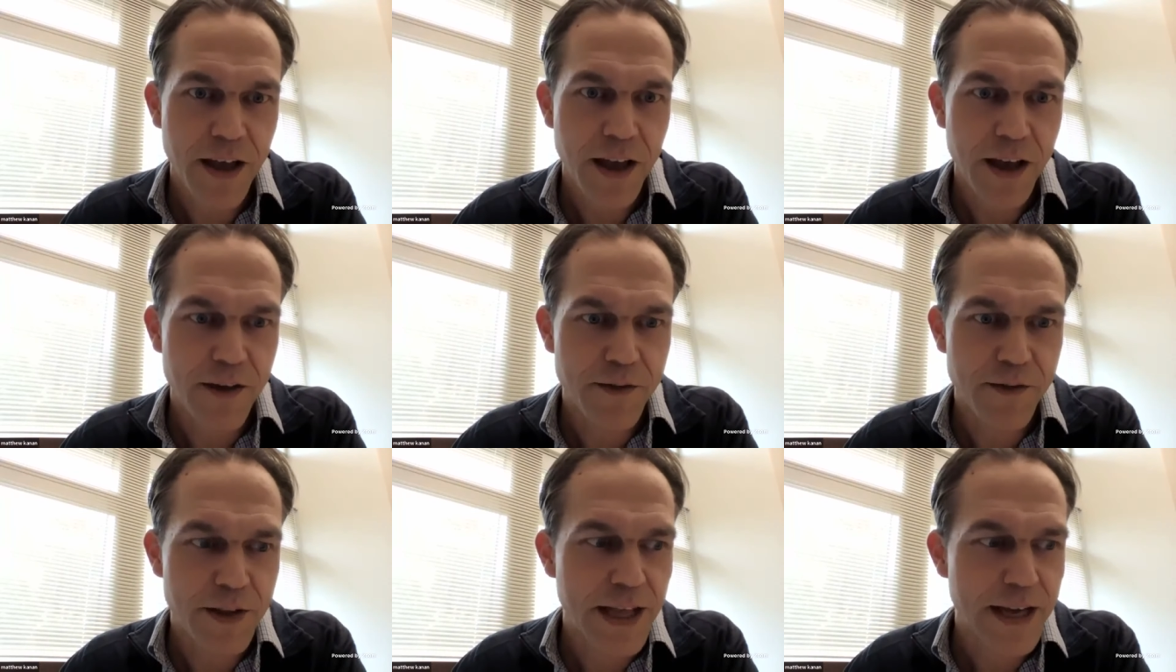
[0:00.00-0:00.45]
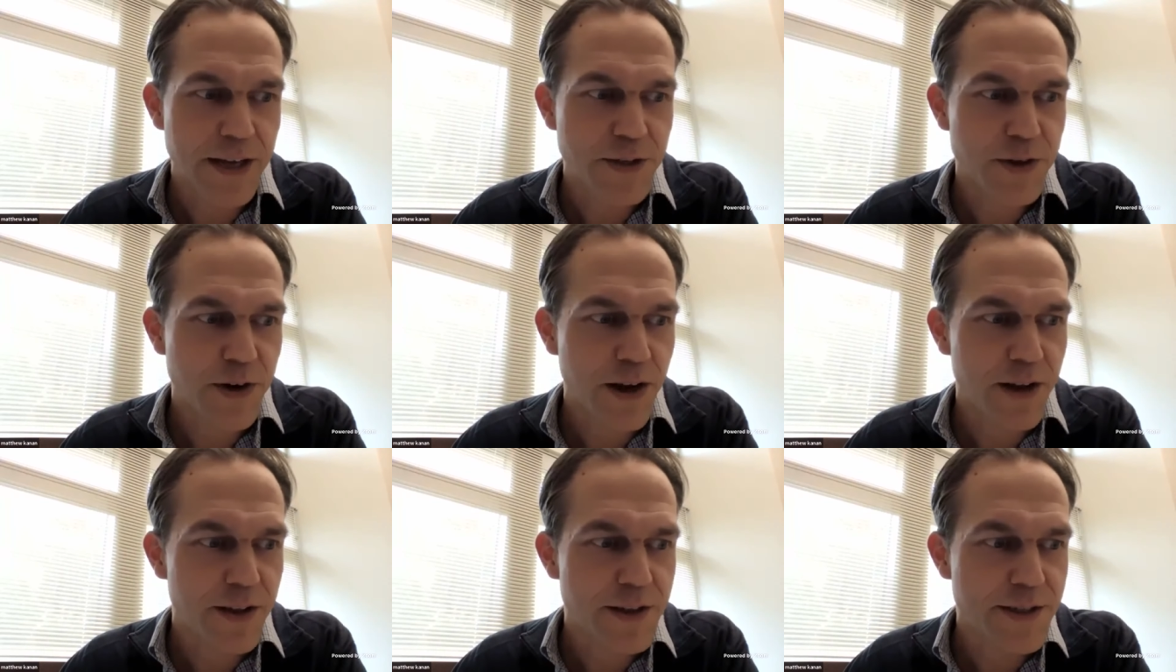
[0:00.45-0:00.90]
of
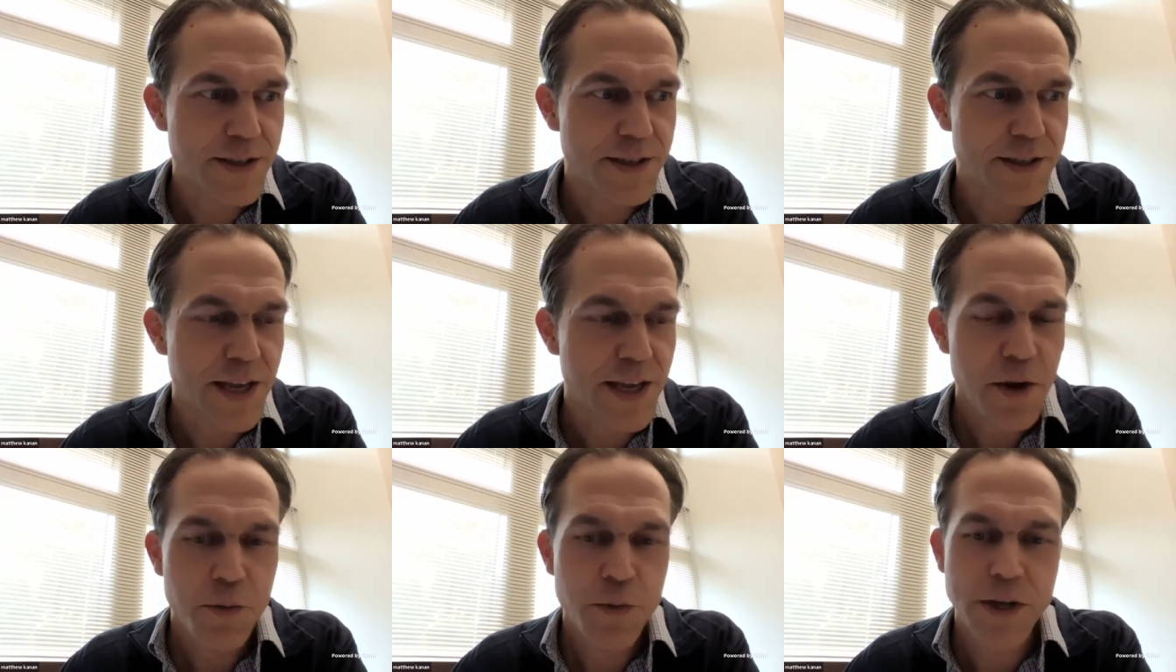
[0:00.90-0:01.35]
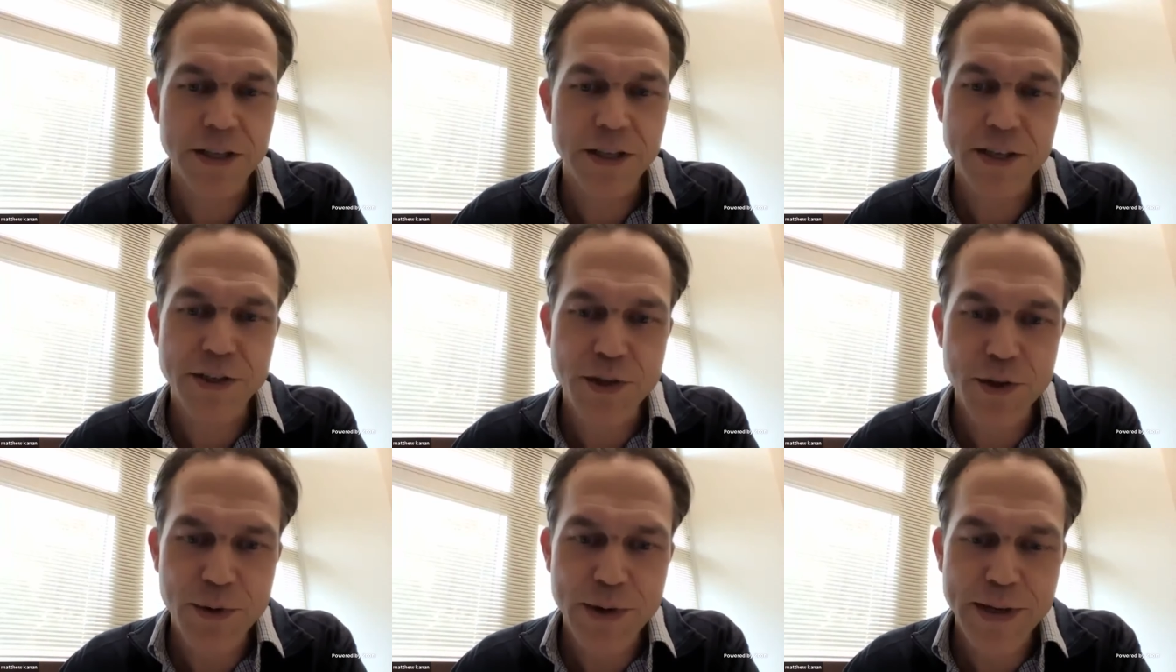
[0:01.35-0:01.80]
electrolysis
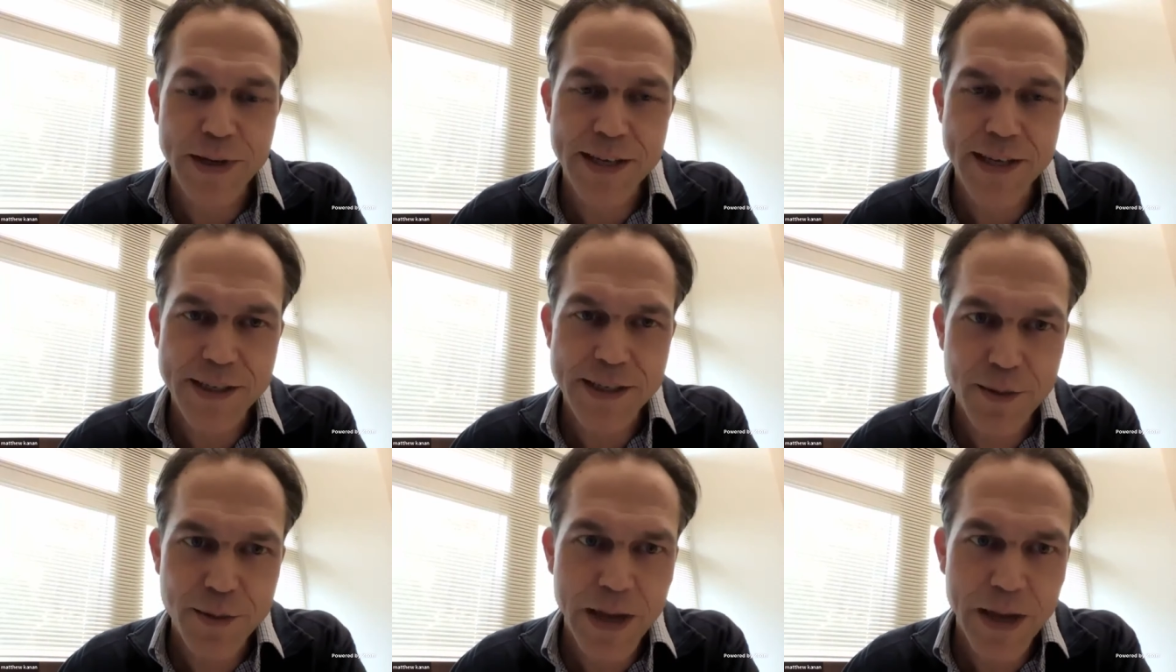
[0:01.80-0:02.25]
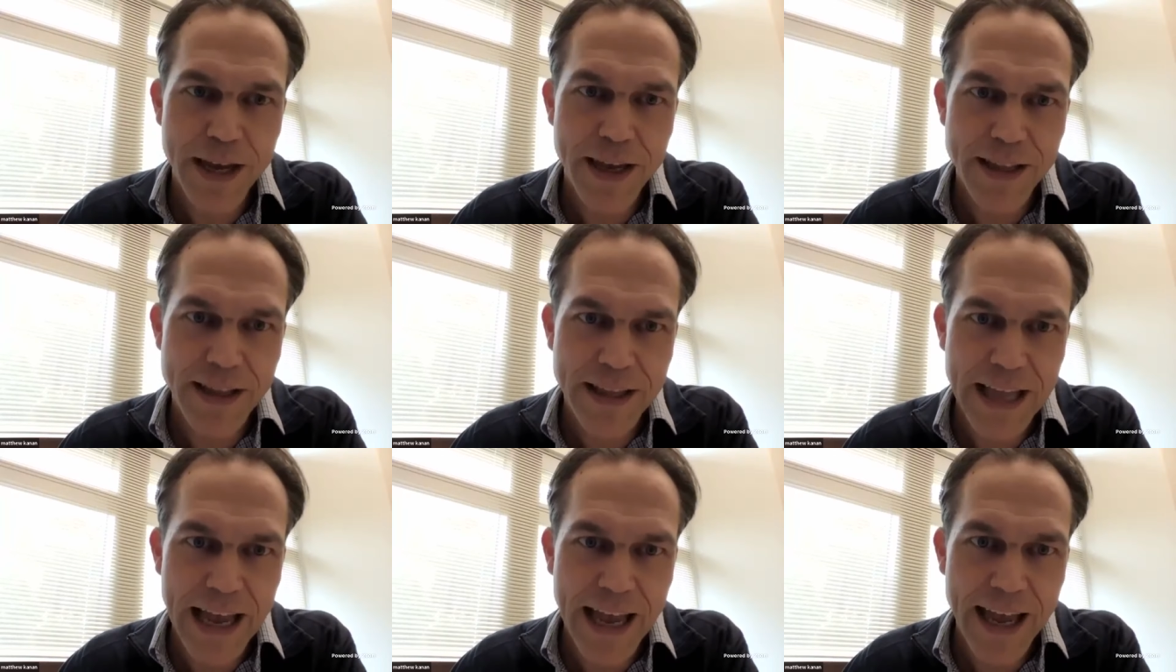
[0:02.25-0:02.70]
did you
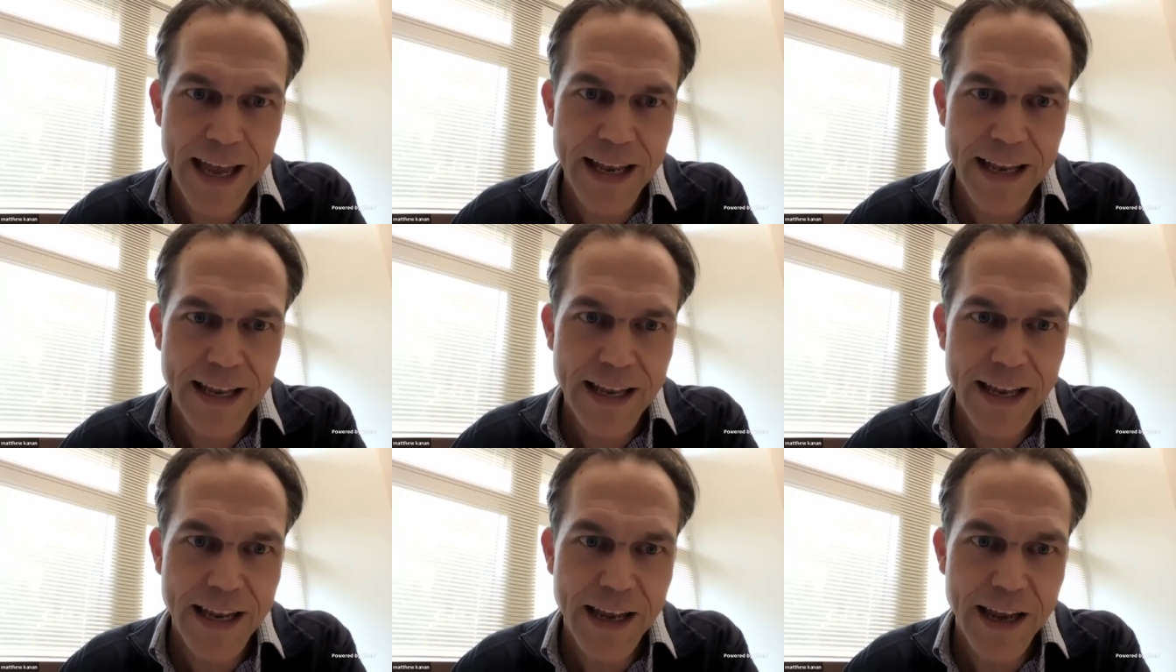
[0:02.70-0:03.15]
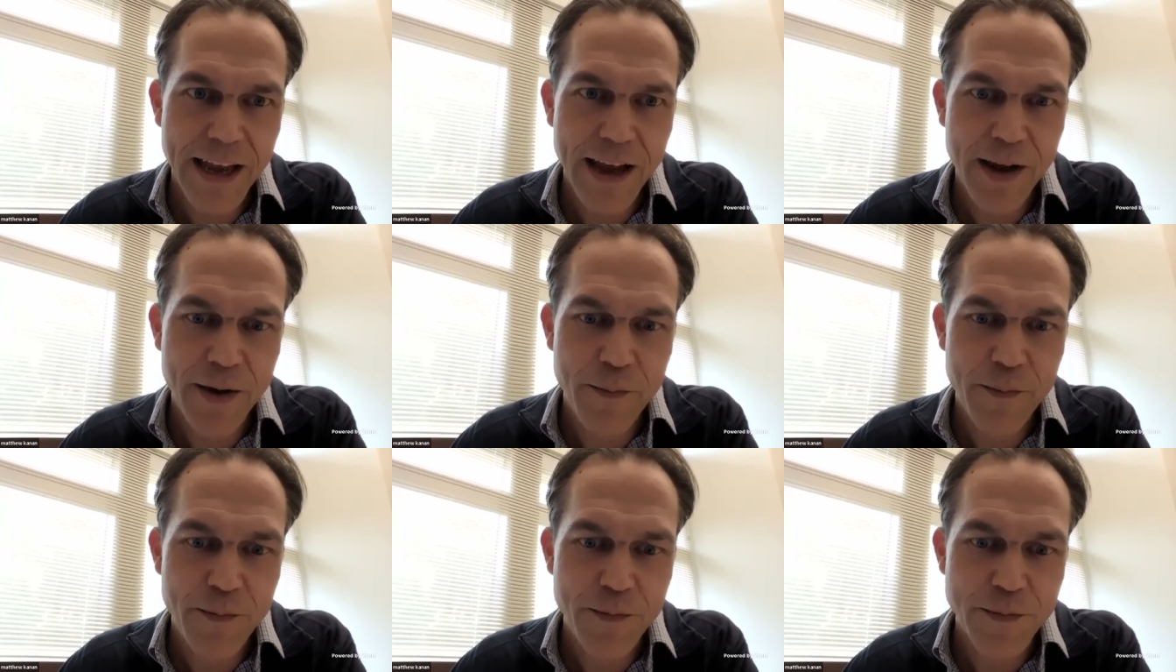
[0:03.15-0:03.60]
anticipate that
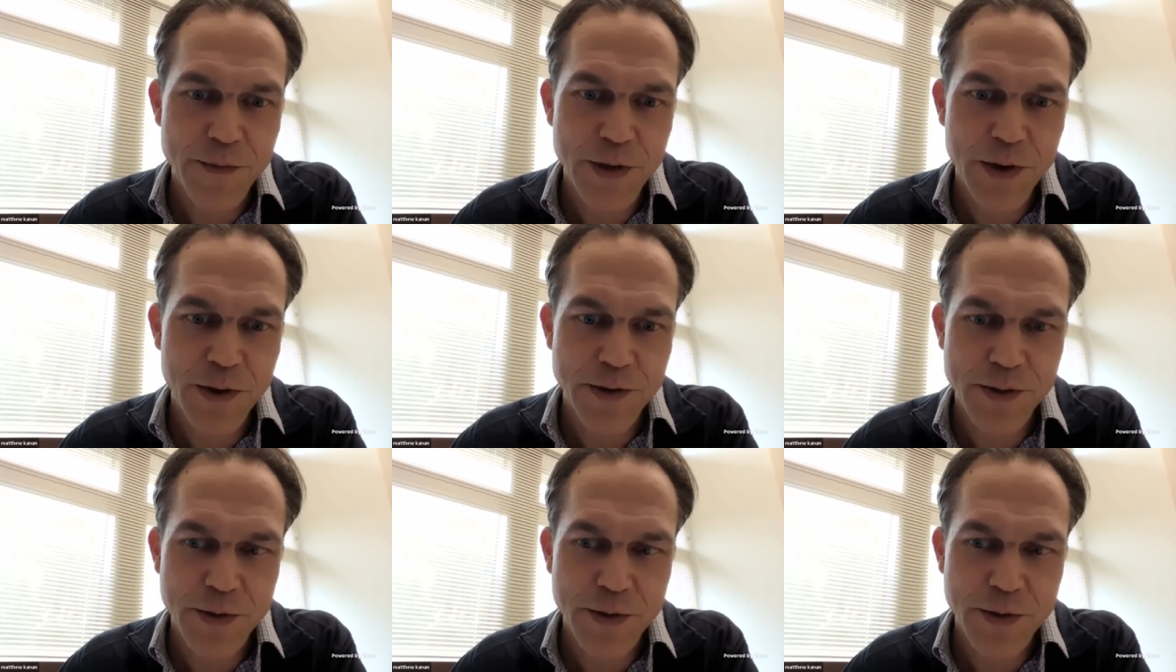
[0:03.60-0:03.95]
um, so,